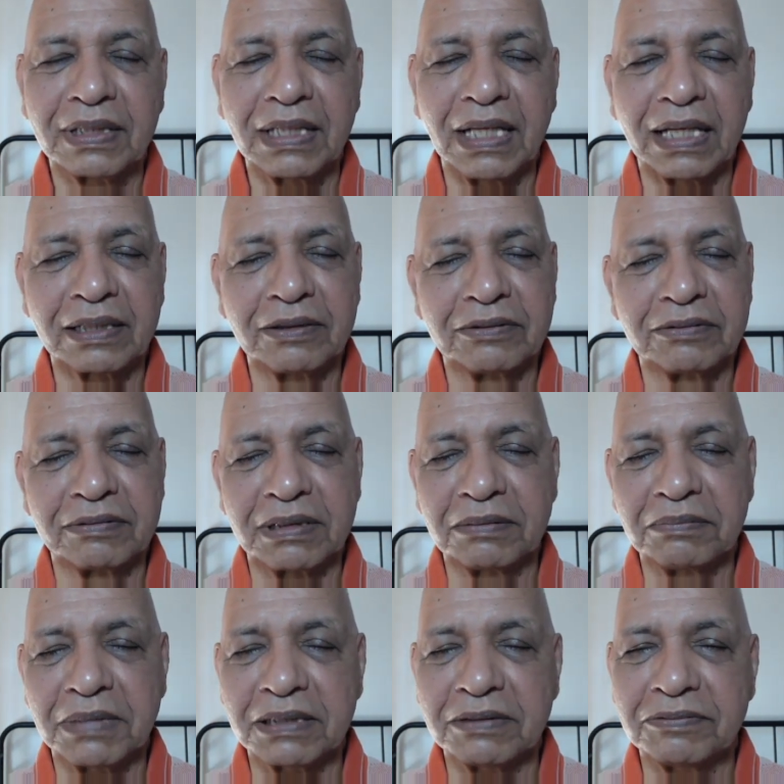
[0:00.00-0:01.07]
Thank you very
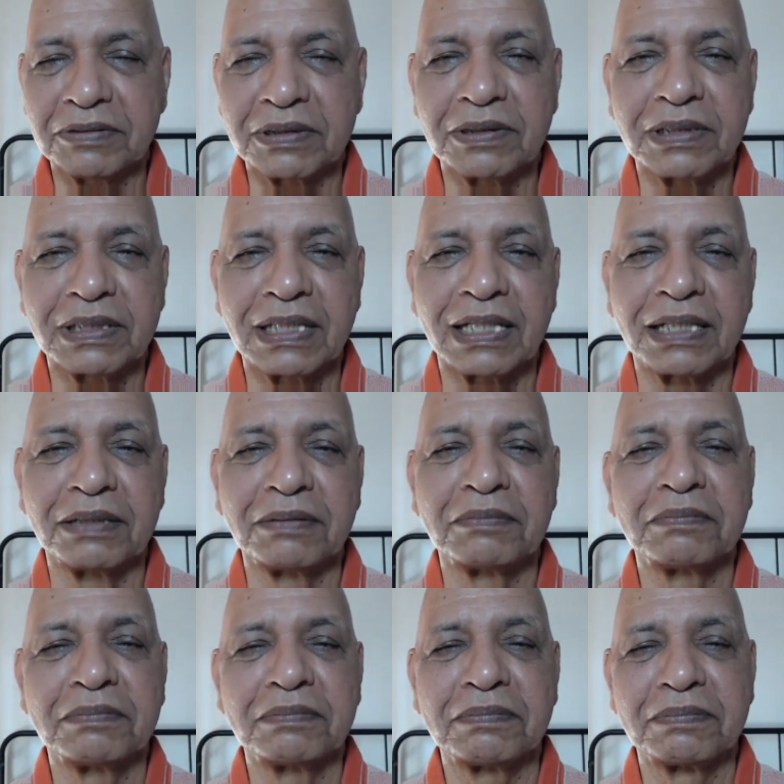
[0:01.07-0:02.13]
much for your
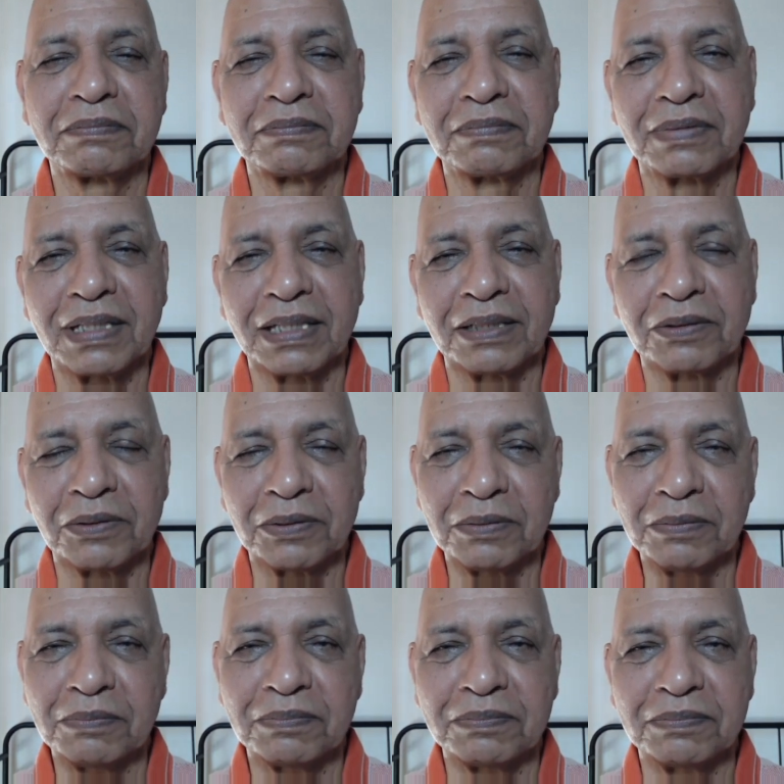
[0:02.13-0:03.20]
time and
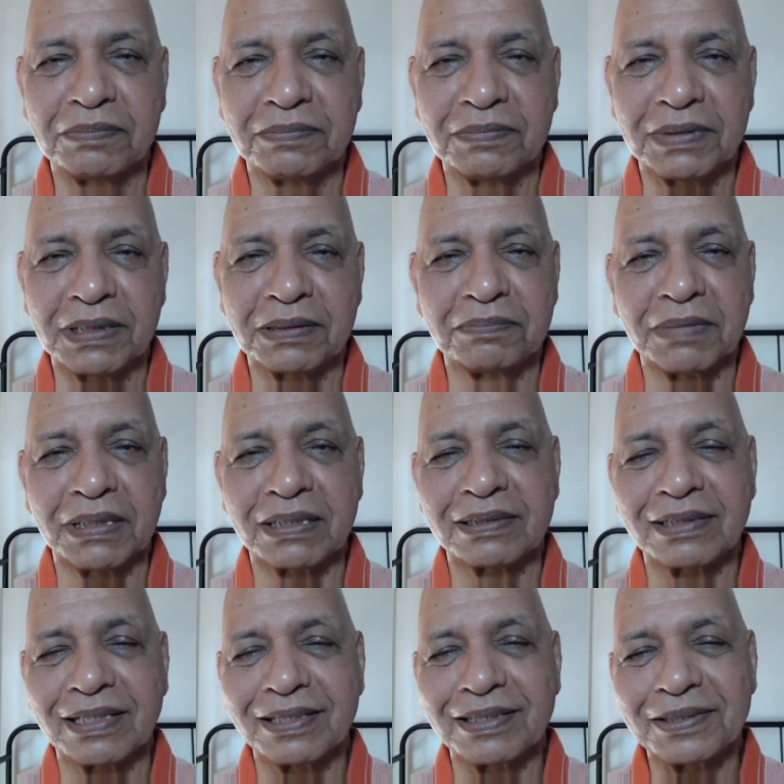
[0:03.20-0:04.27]
hope this makes
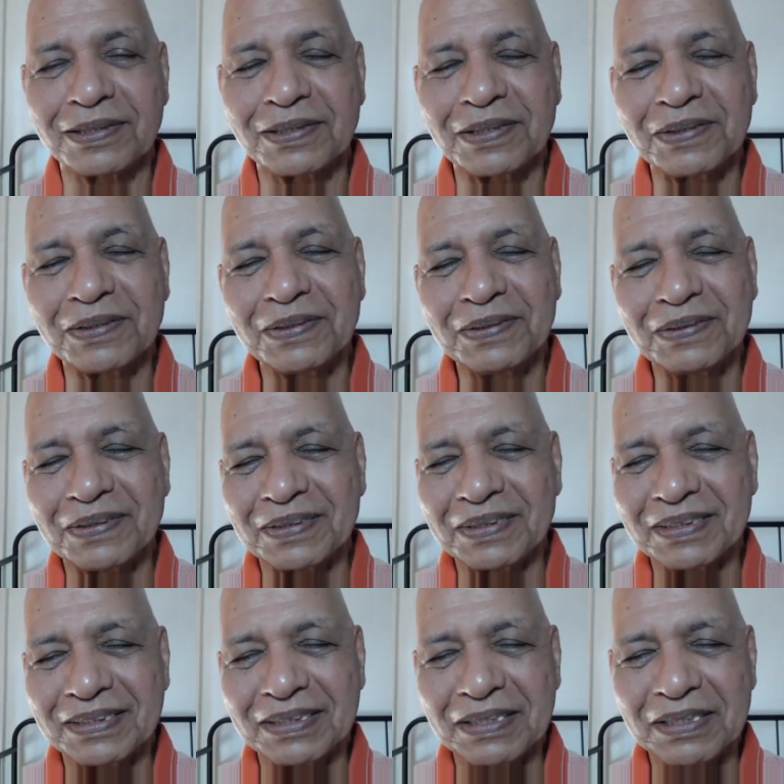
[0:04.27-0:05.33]
sense to you.
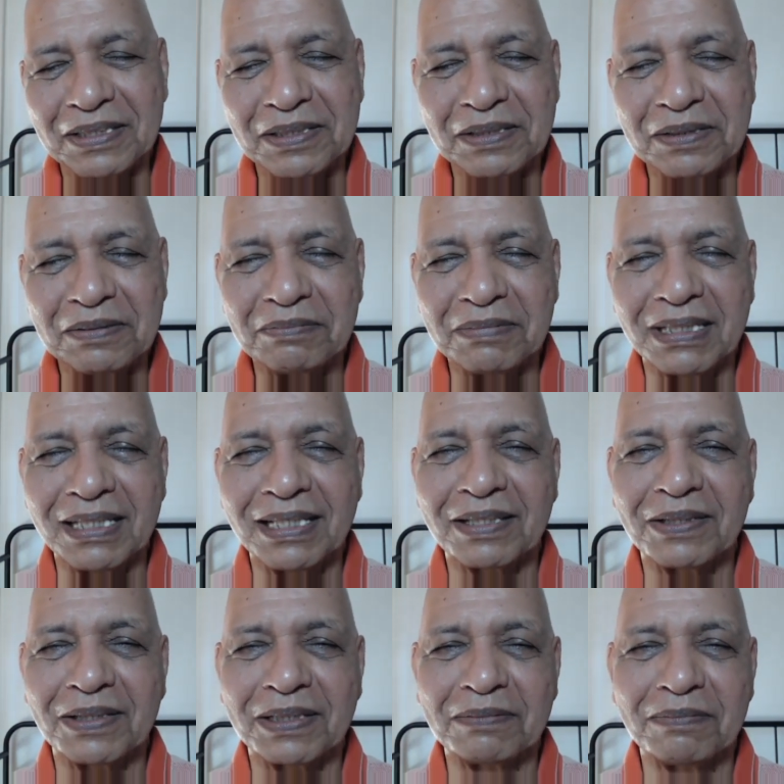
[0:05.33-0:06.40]
May
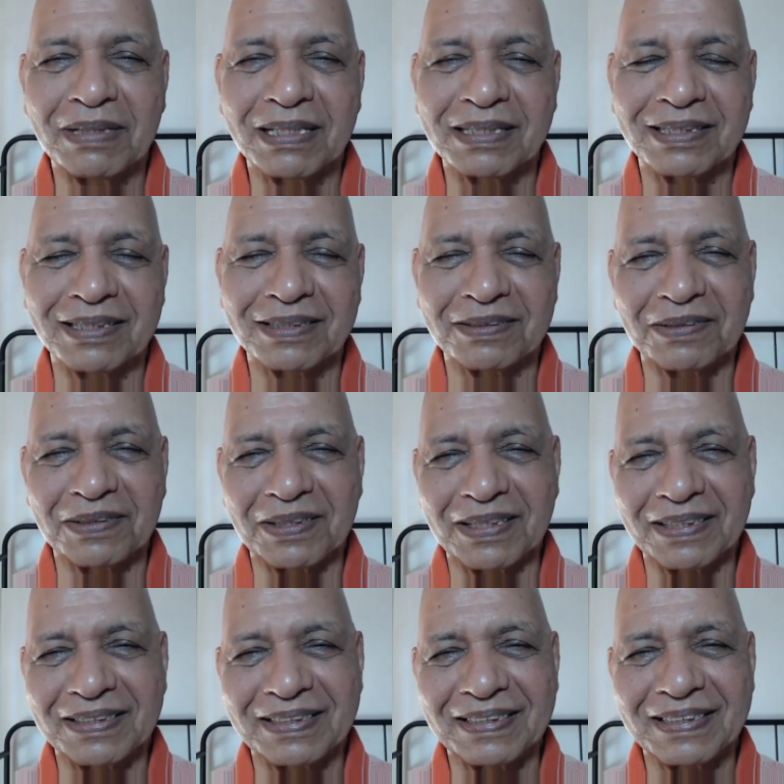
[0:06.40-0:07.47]
God bless us all.
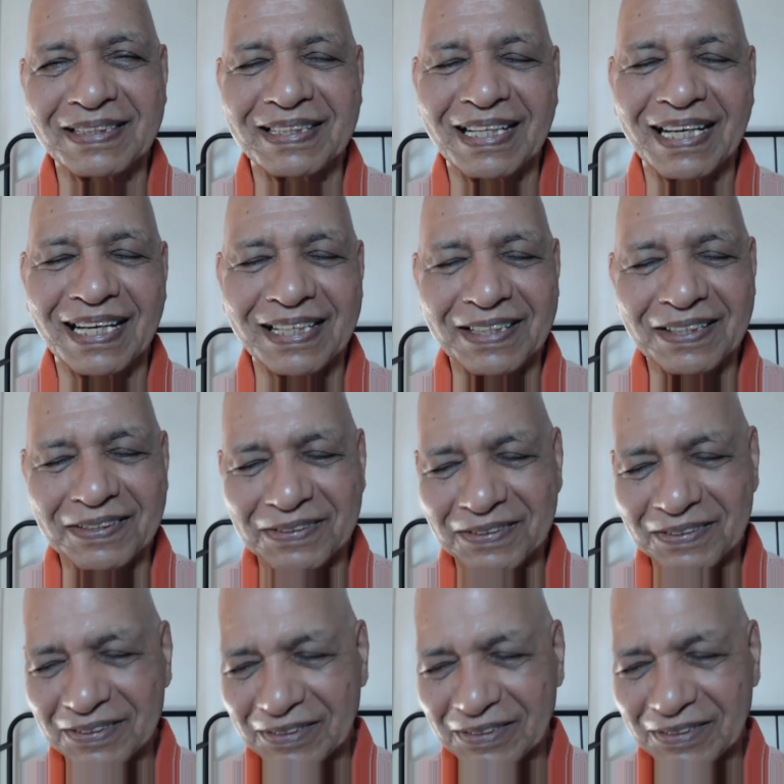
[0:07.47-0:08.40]
Thank you.